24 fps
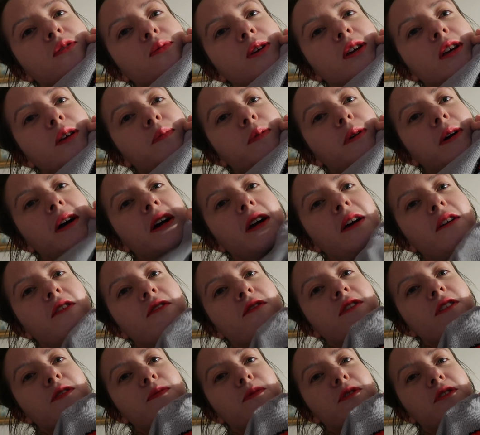Tweety Pie
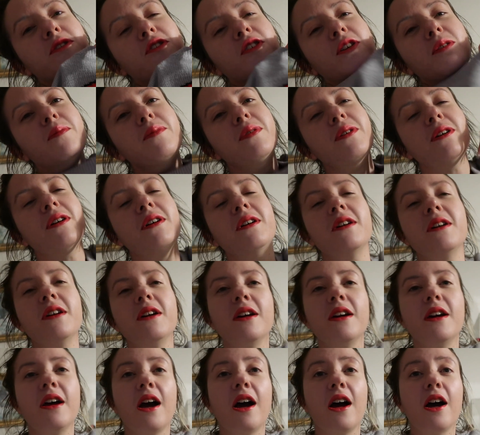Christmas jumper.
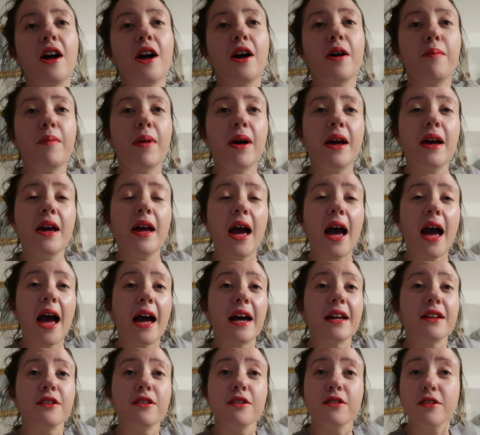And
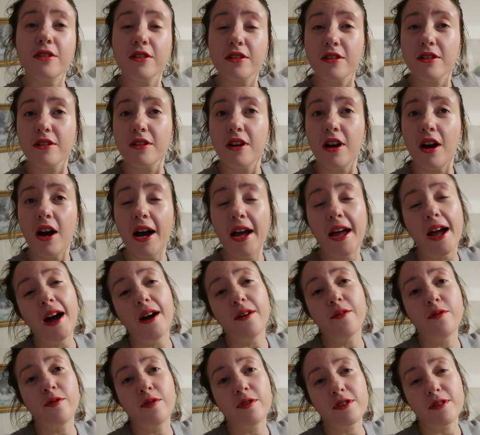I
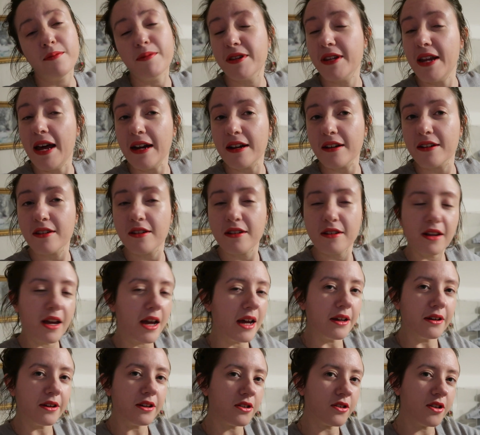have some snacks,
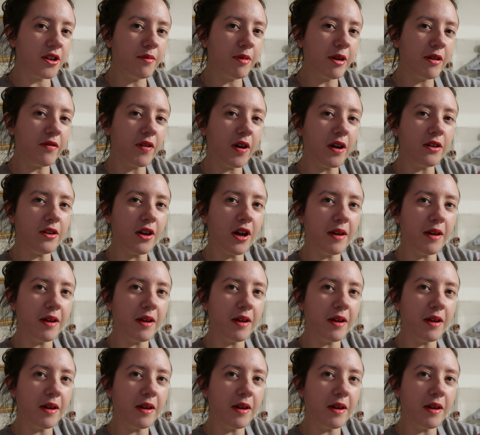and it's gonna be a fun